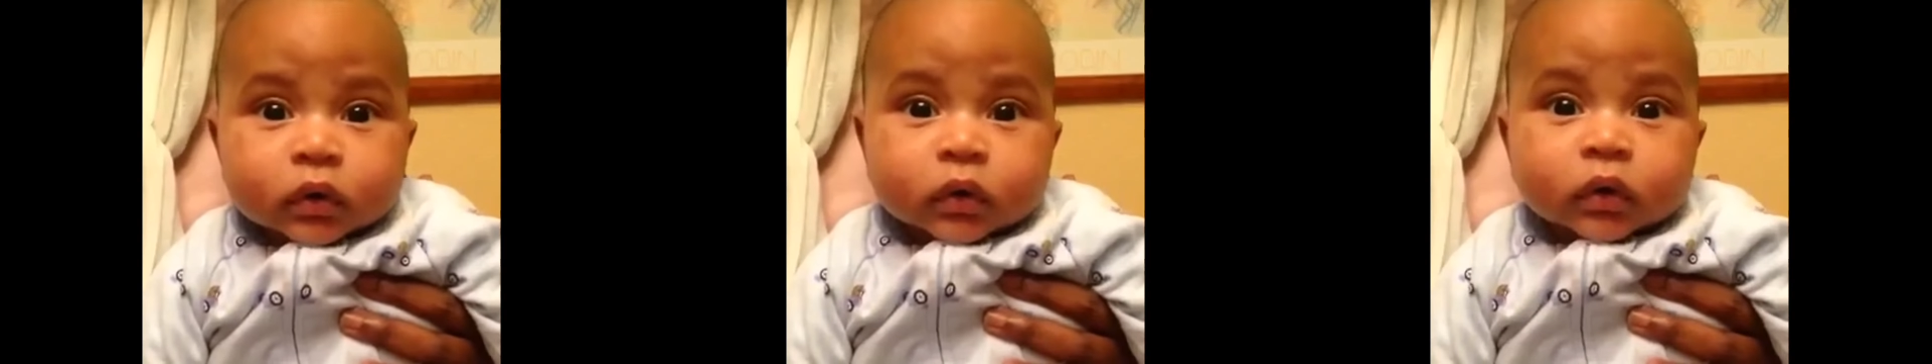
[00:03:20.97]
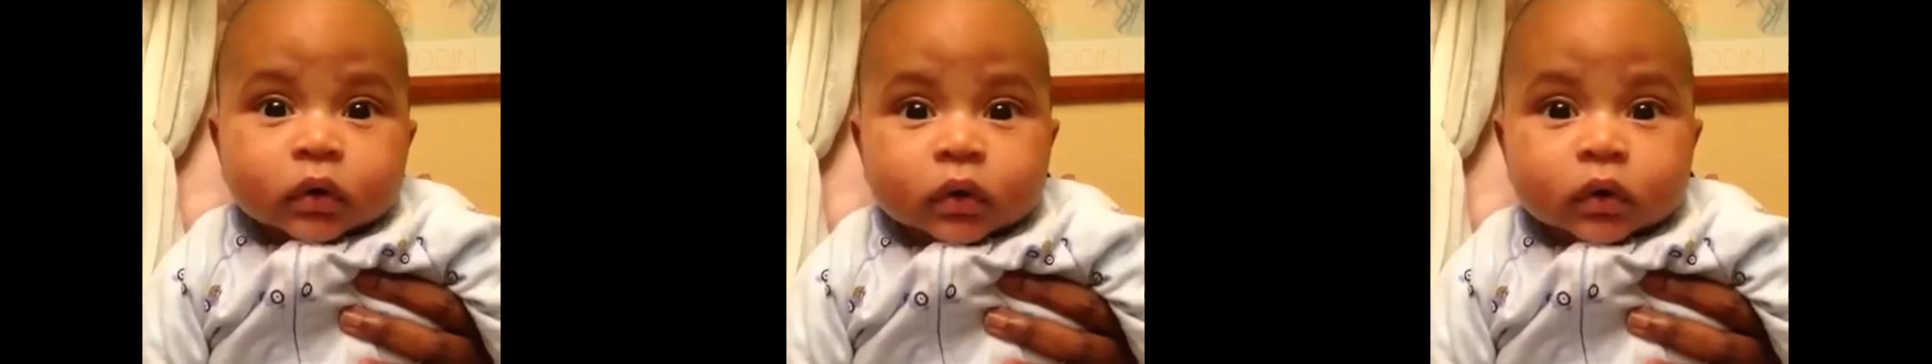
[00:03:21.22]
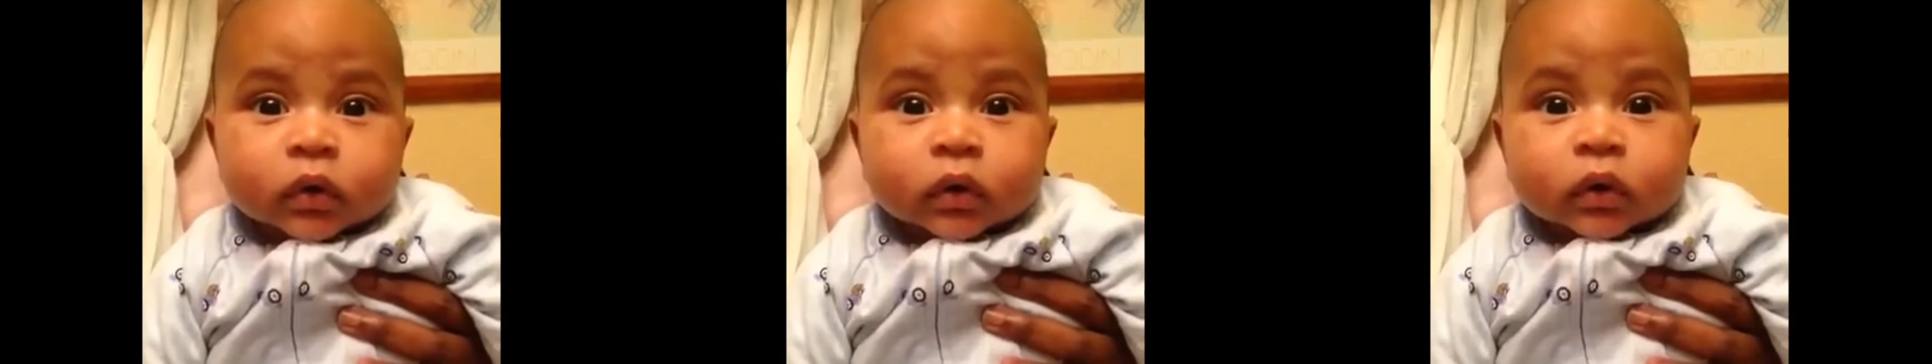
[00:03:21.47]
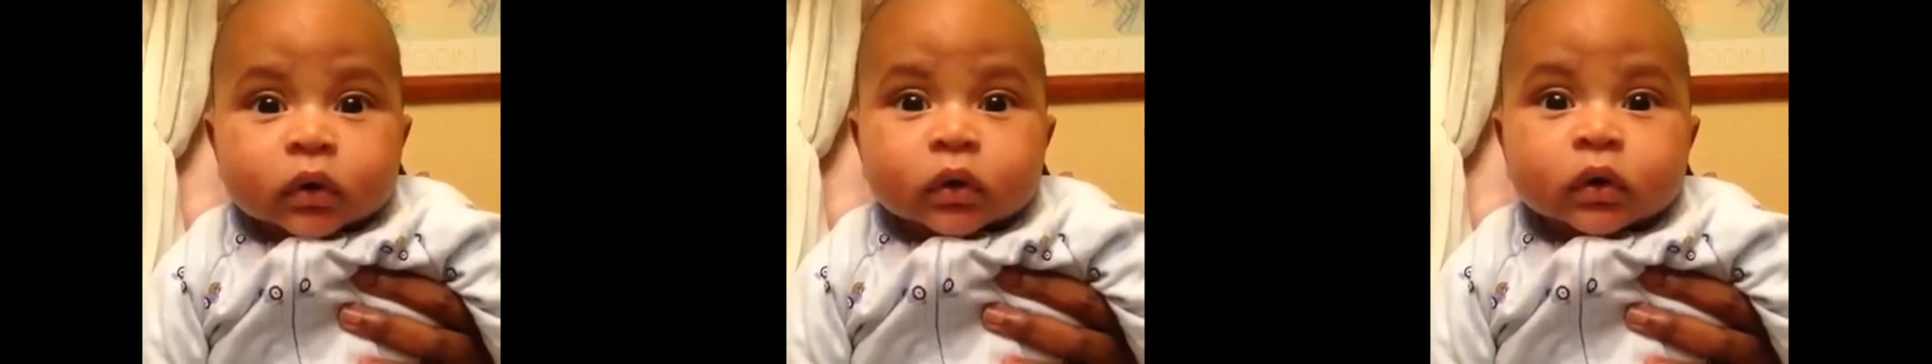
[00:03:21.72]
mommy
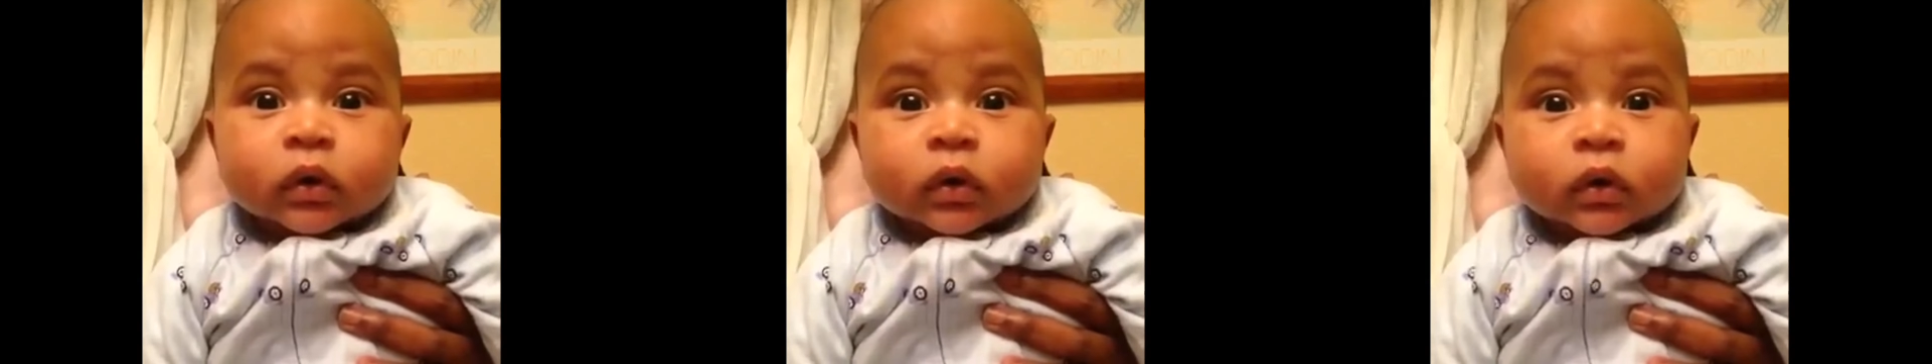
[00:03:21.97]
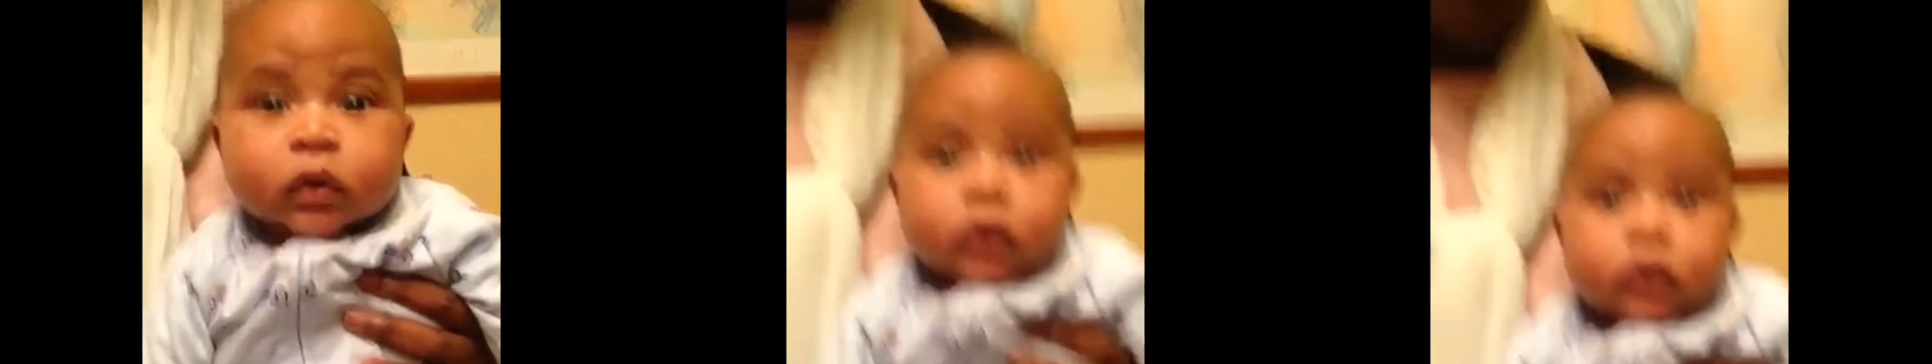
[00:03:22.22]
is